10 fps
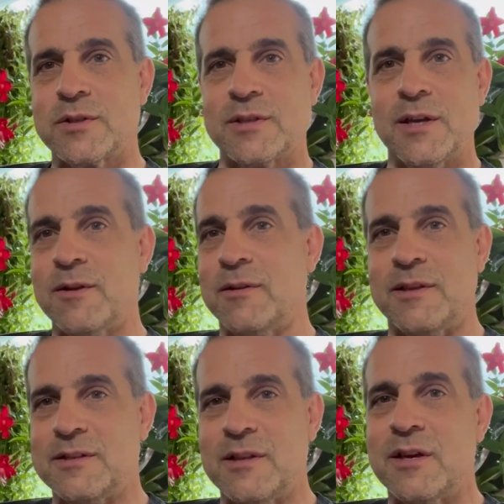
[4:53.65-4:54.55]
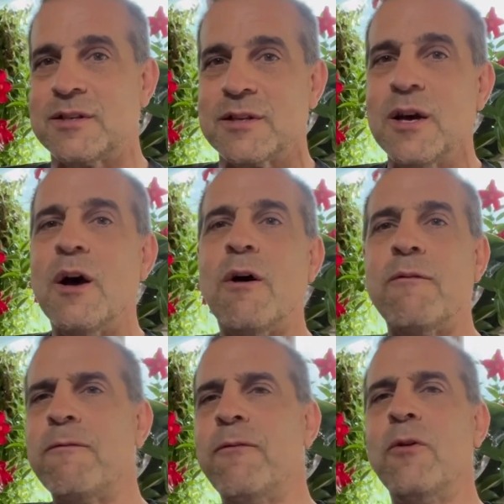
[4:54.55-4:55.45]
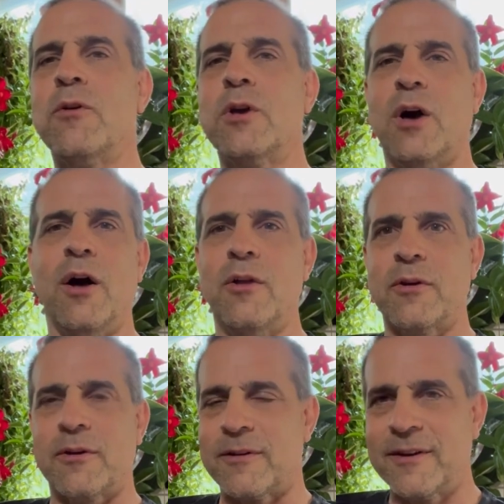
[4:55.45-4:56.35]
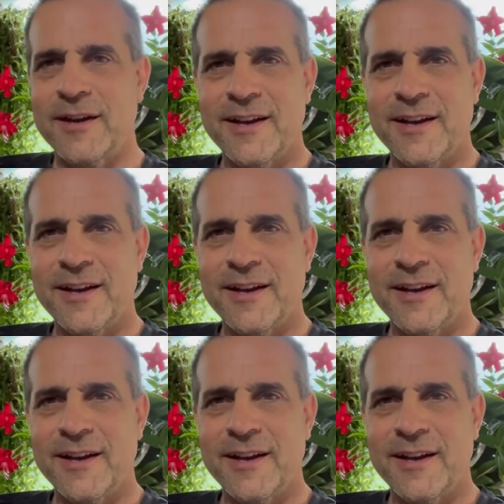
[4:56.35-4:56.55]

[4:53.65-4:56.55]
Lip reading: sending you these nice full color